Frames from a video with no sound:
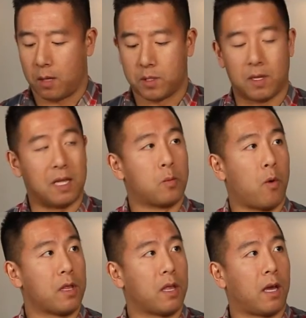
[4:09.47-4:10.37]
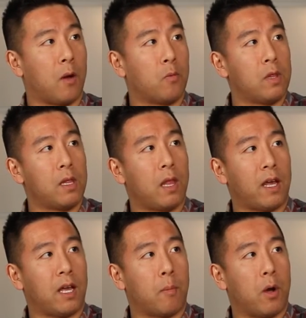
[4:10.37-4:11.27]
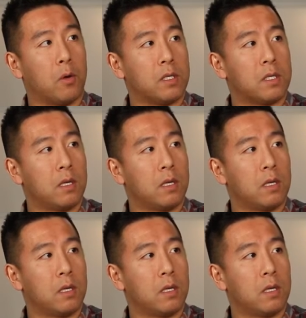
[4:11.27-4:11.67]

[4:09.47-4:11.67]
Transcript: So that's one thing I really like about